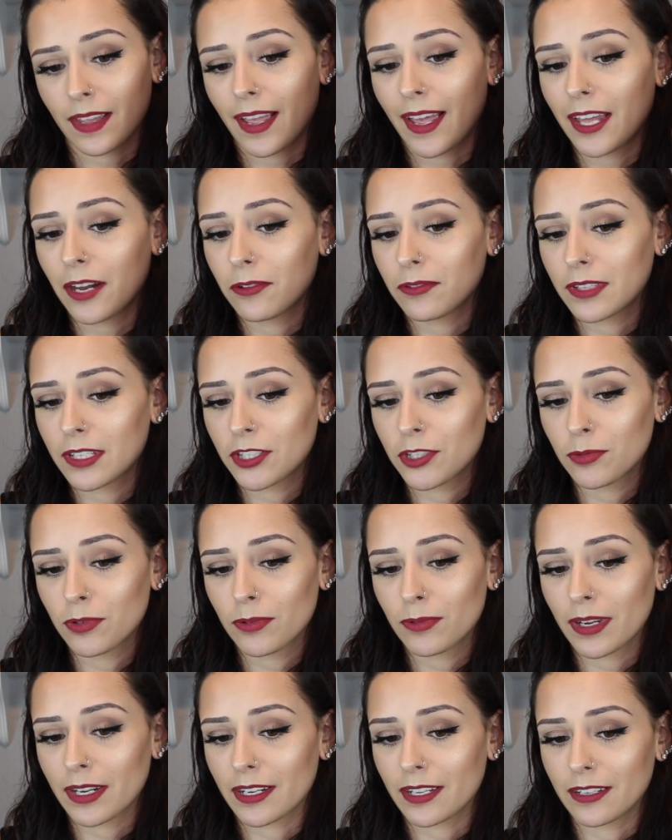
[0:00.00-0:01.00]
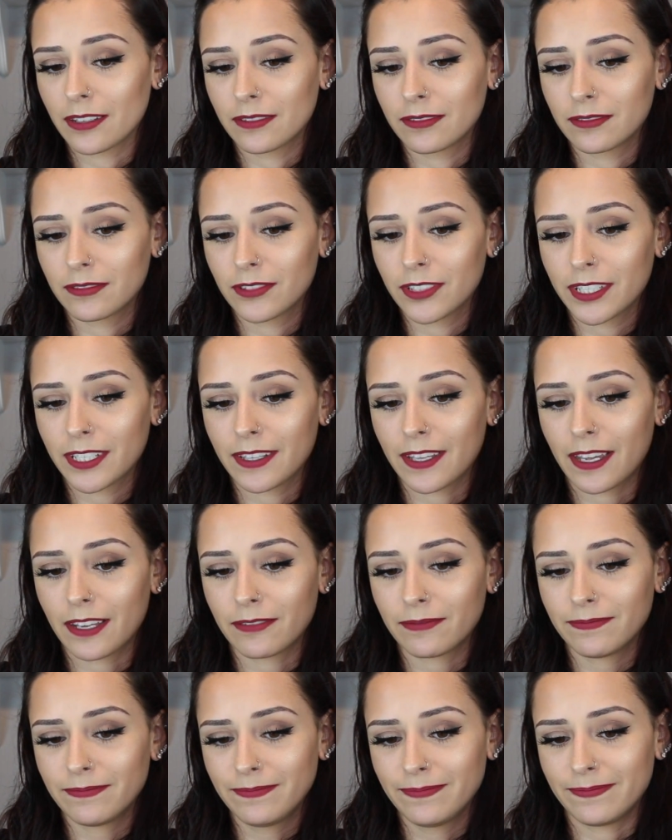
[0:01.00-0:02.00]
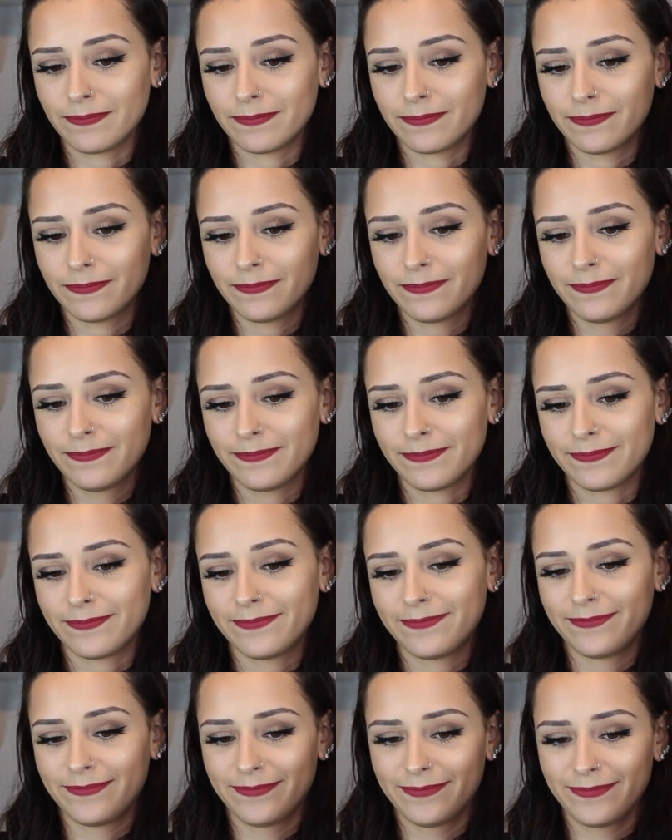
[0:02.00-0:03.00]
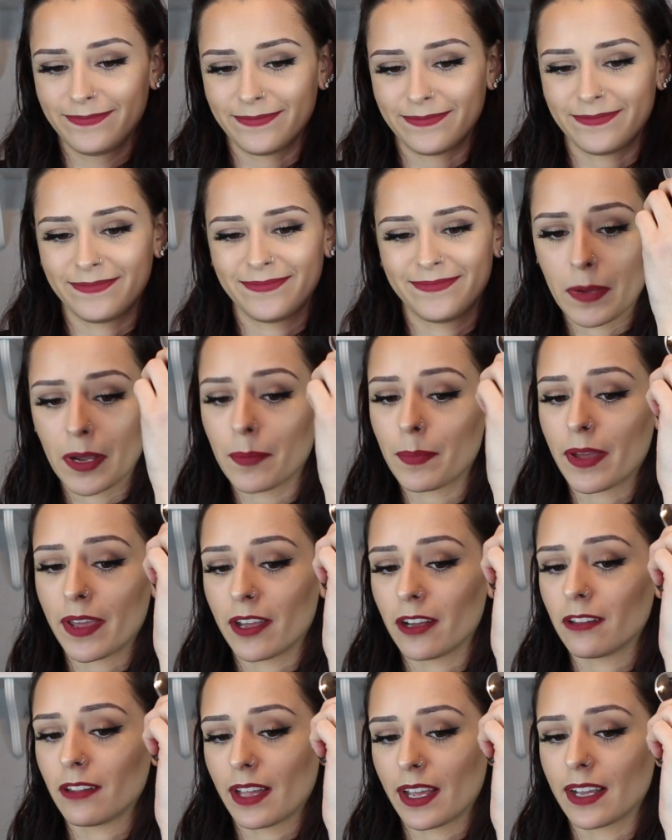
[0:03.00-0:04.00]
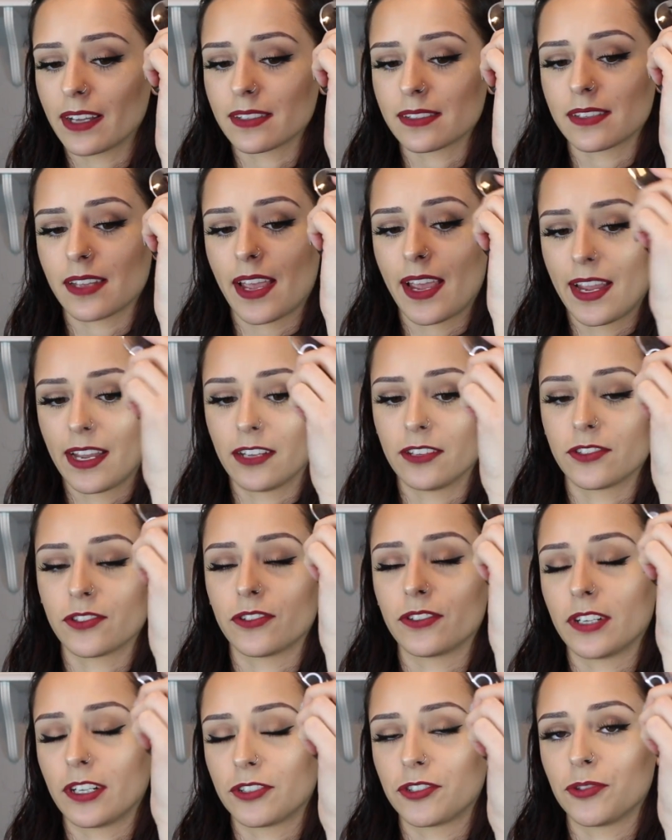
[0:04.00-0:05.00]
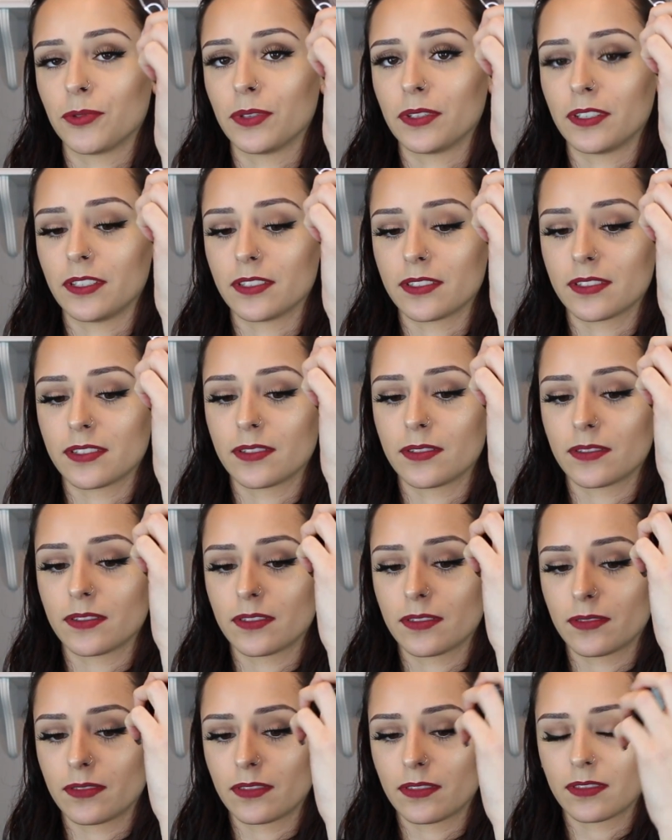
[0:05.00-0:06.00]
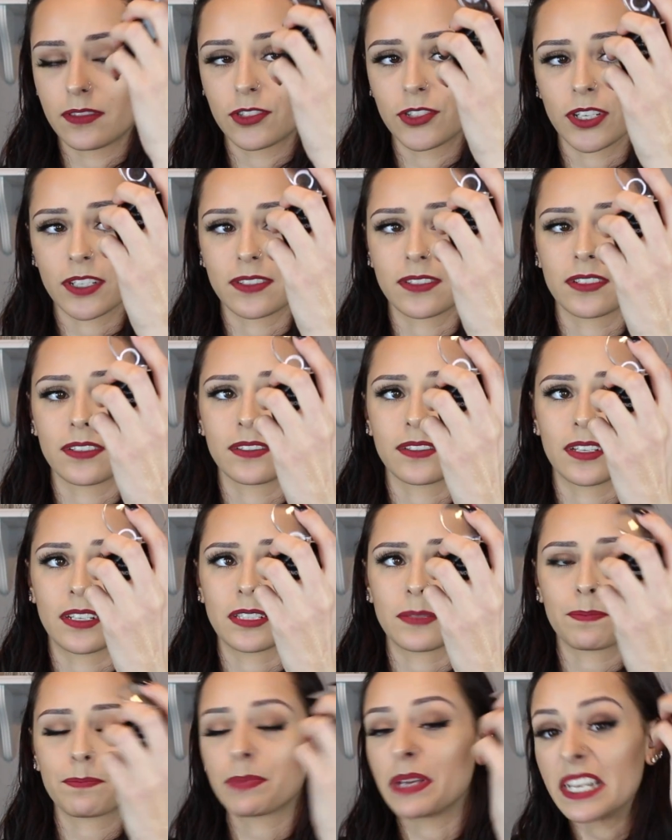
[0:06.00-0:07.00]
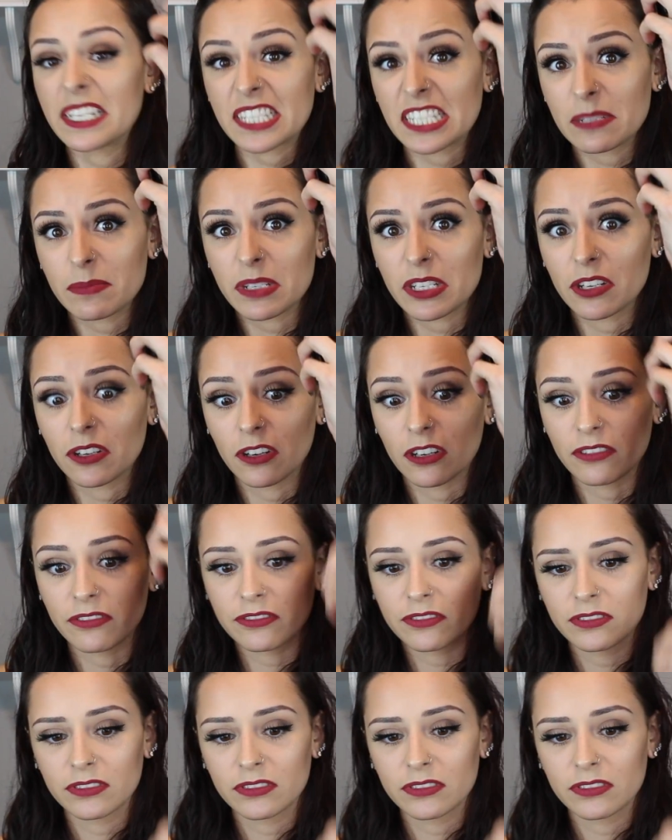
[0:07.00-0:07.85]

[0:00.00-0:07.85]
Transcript: I don't think you were ready. Look at that. My pale ass hands are not doing these justice. It's pissing me off.